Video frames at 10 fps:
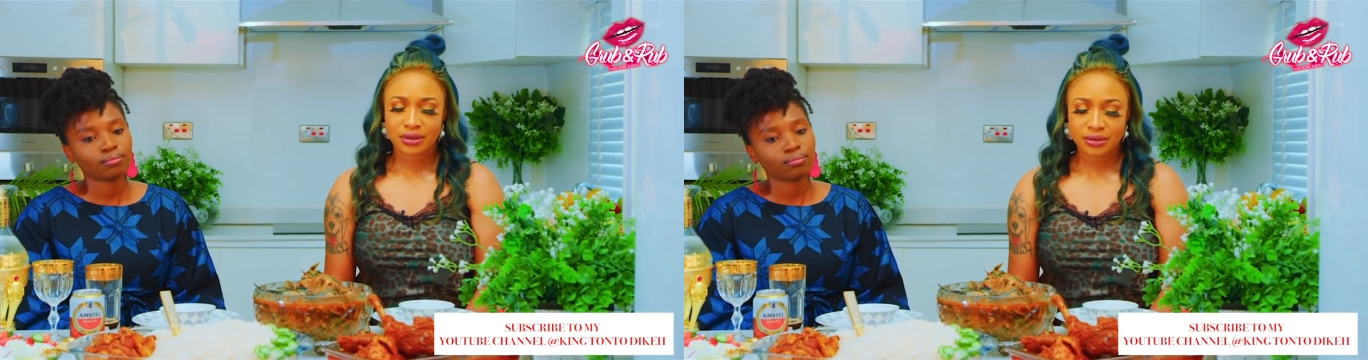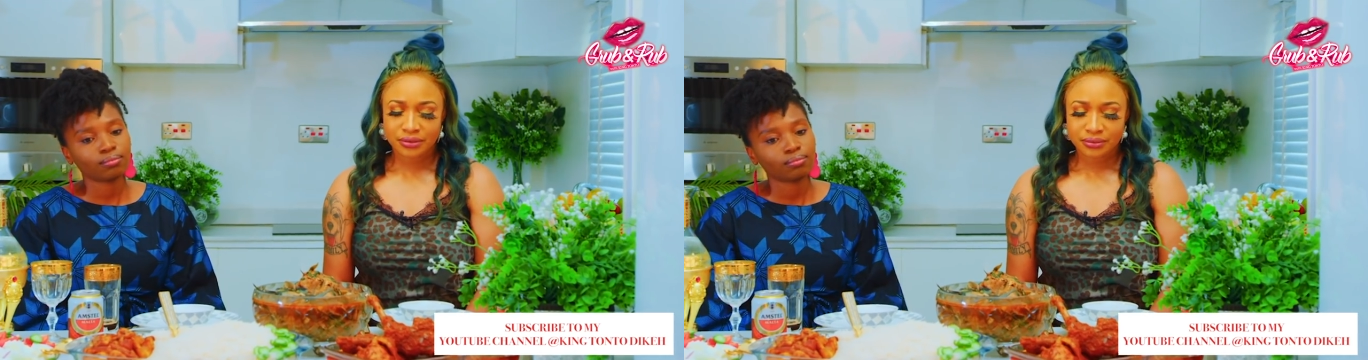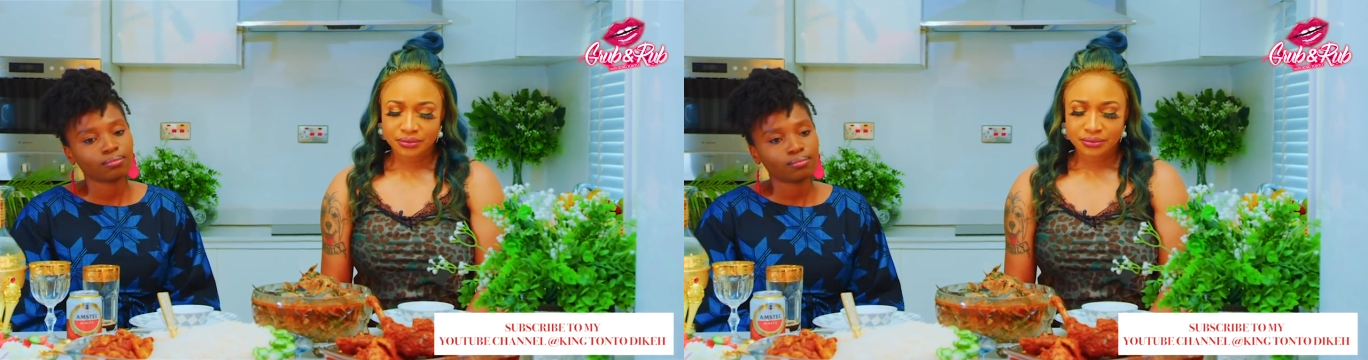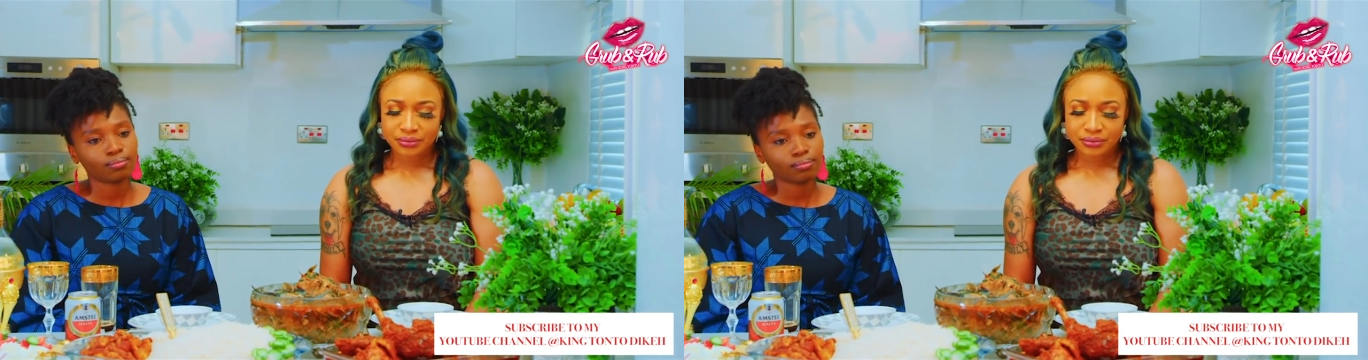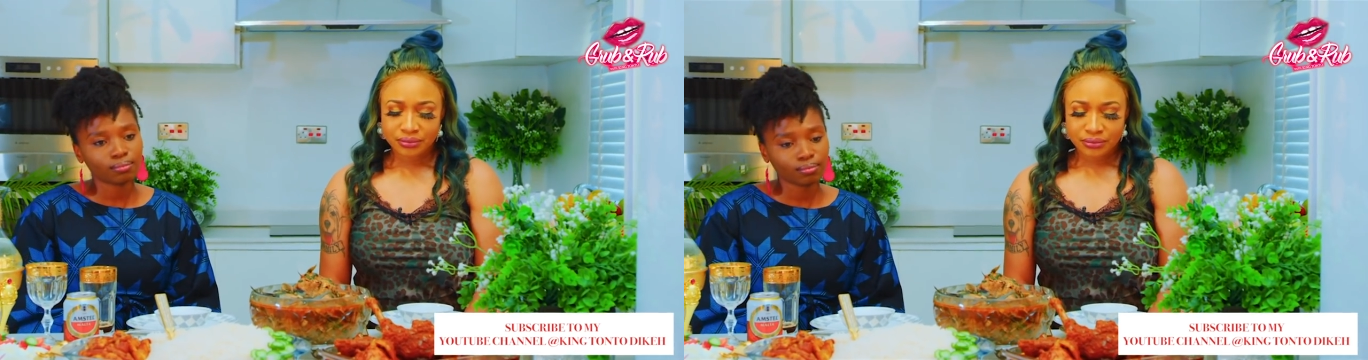
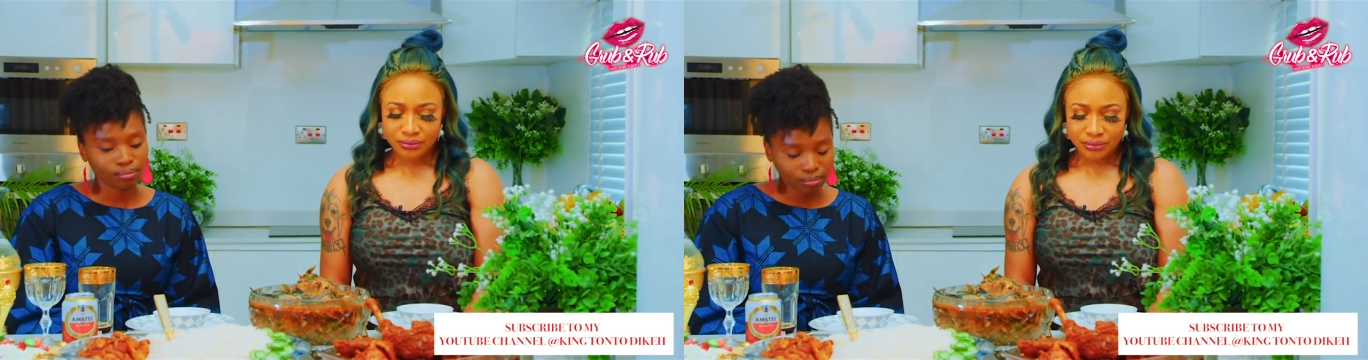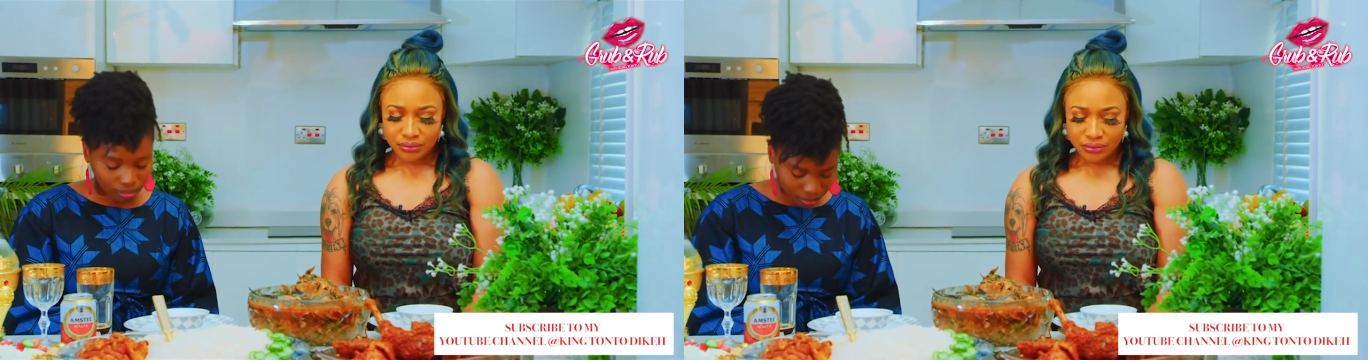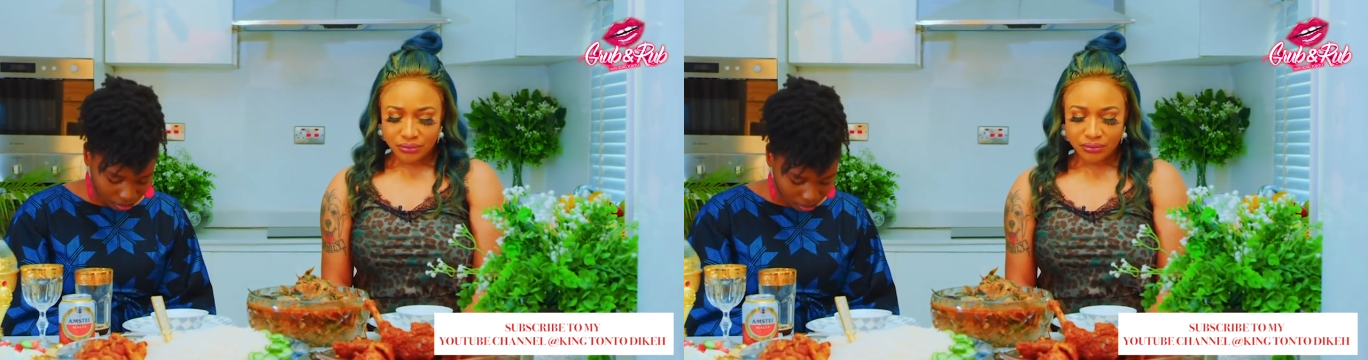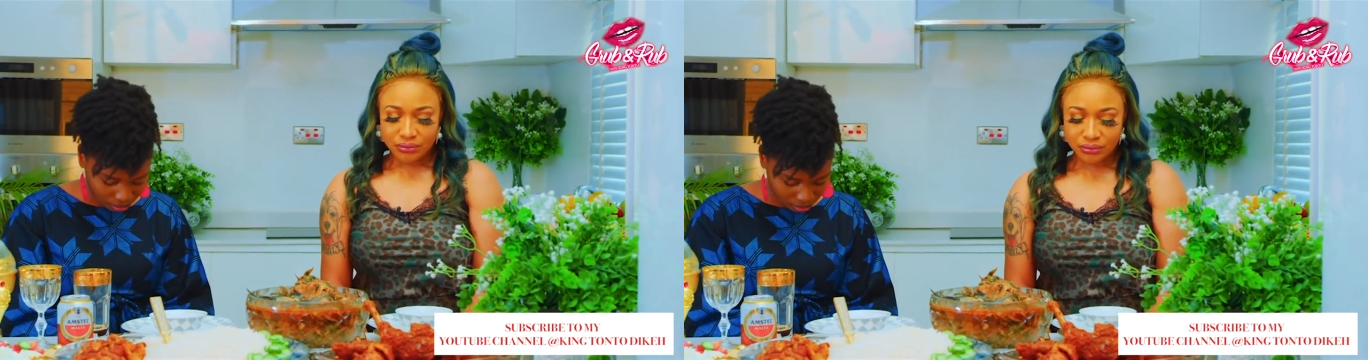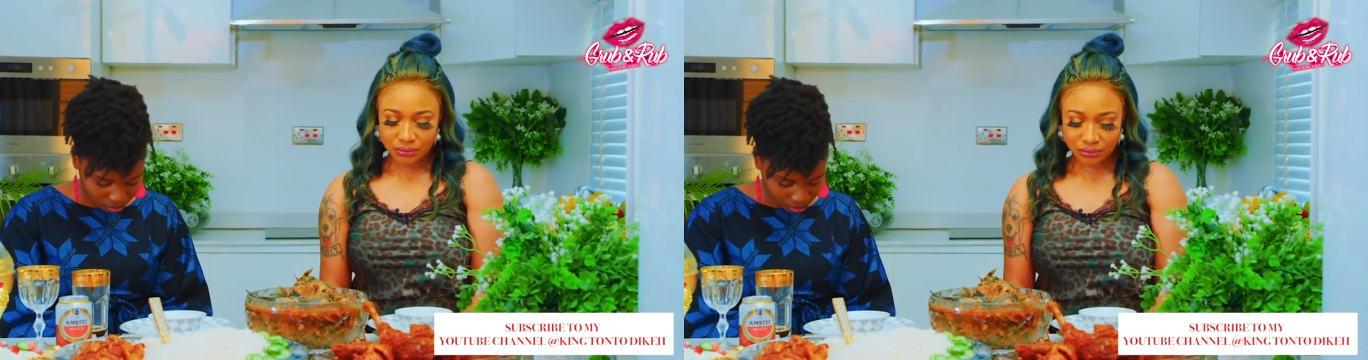
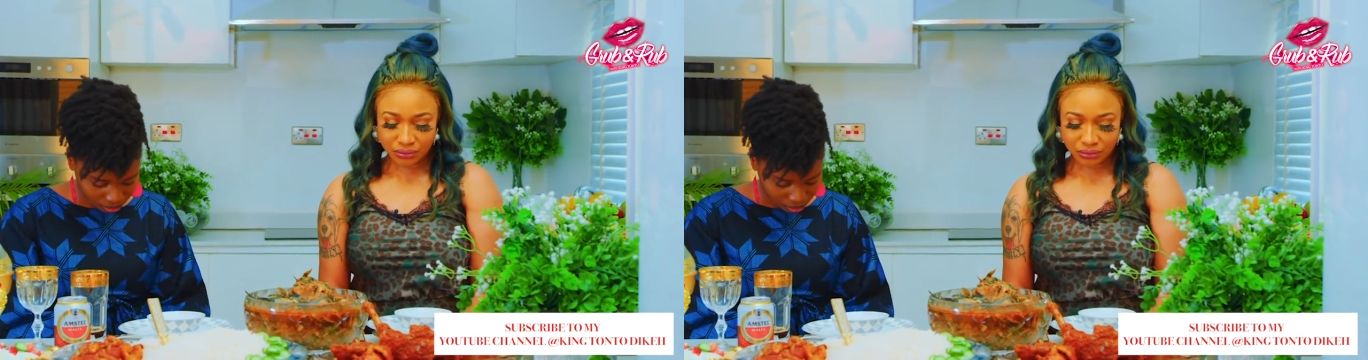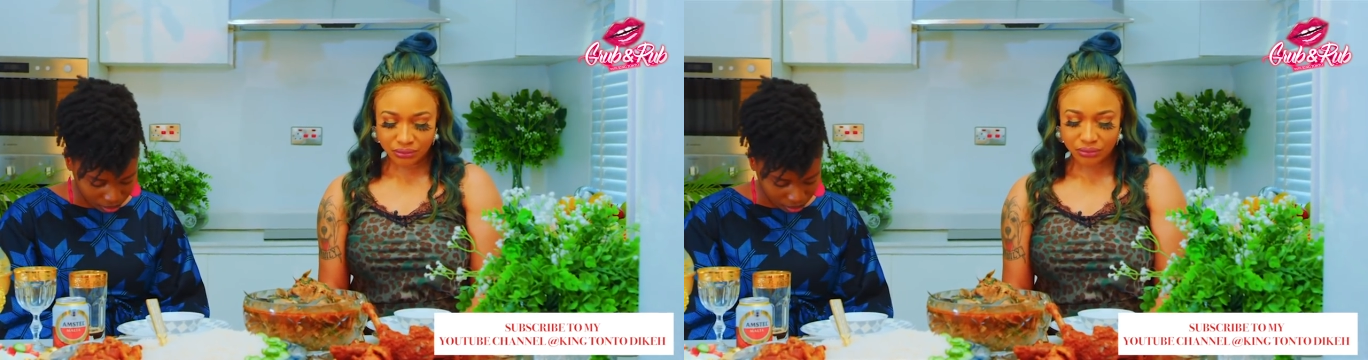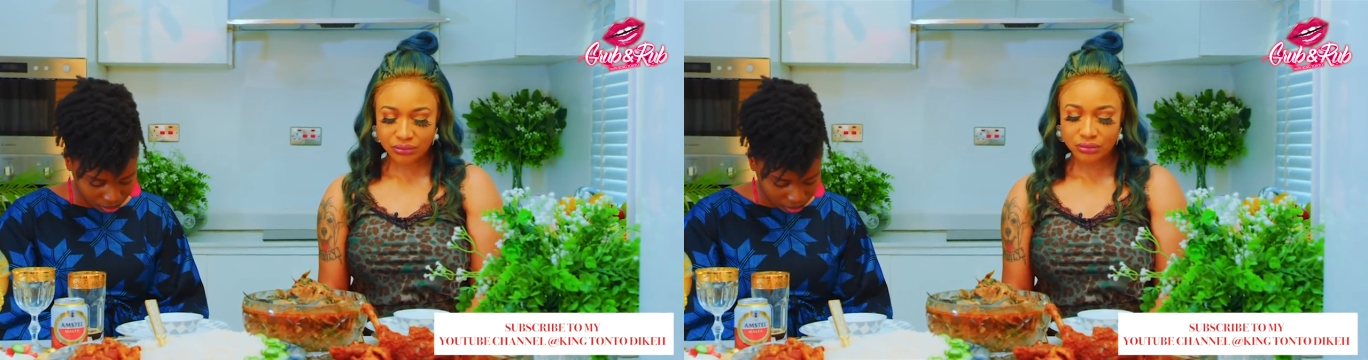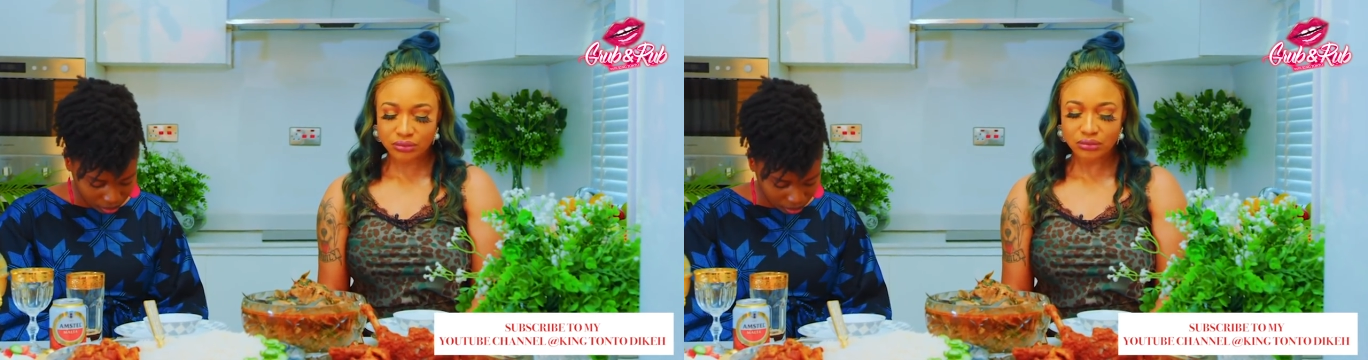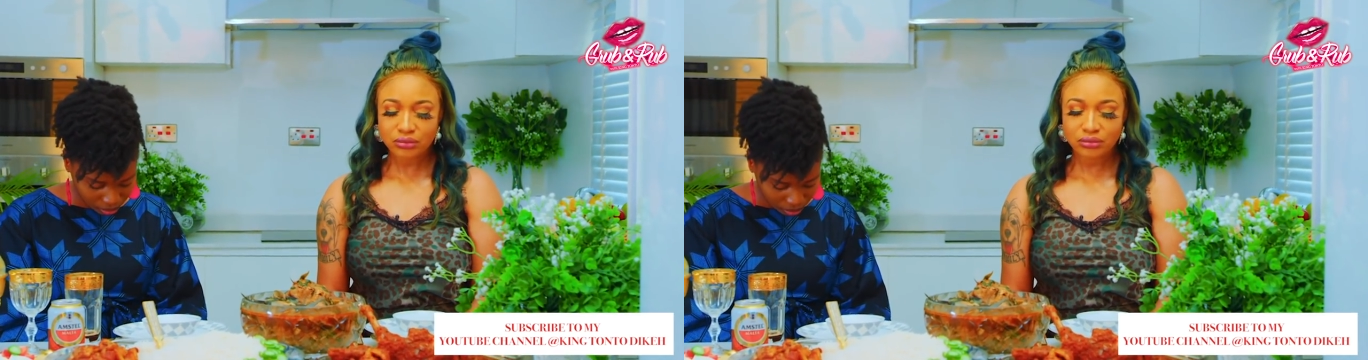
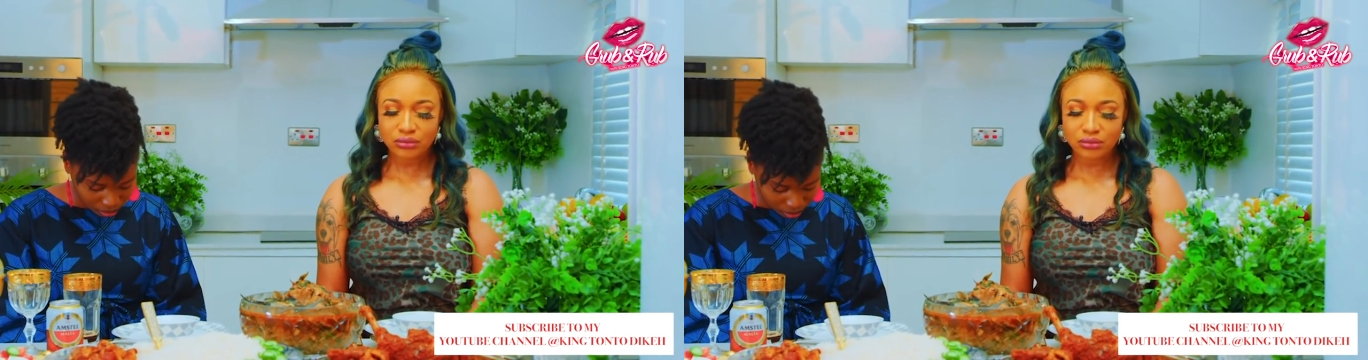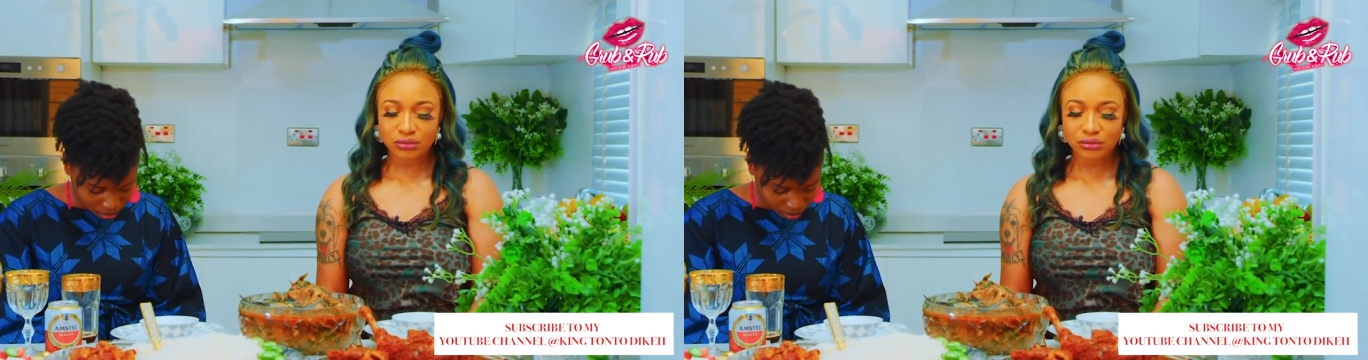[no speech]